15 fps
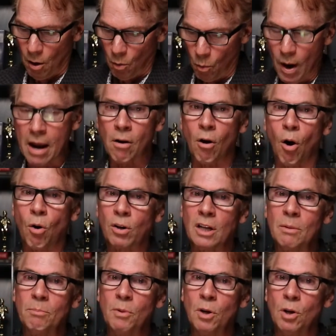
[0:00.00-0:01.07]
We are
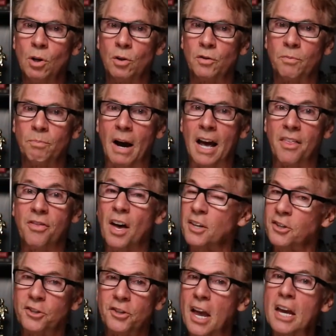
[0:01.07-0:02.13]
only moved by,
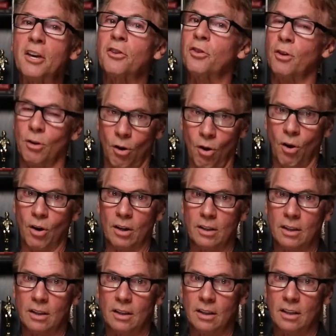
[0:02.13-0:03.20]
Thus saith the
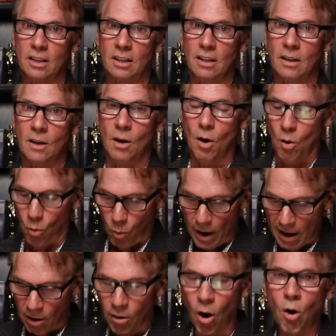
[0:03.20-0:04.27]
Lord.
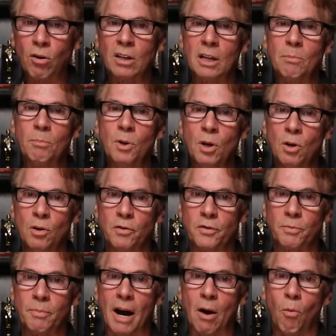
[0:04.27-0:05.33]
We are only
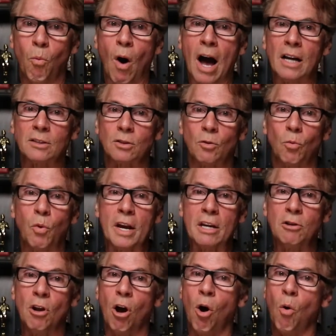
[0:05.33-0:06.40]
moved by what
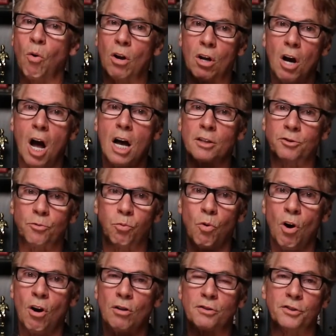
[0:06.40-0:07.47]
we know God's
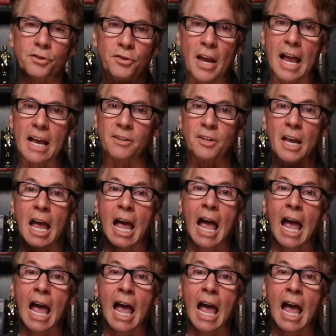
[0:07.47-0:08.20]
Word says,